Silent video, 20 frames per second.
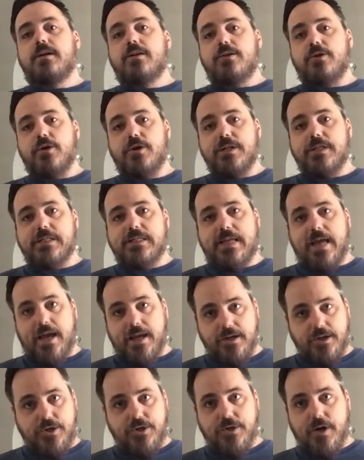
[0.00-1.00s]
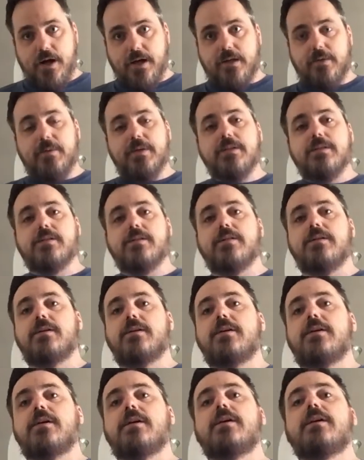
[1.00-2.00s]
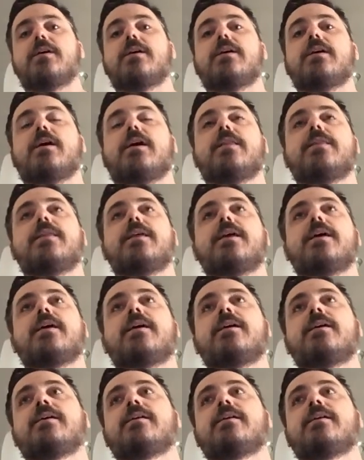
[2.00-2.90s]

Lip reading: They're gonna scan in your documents, and then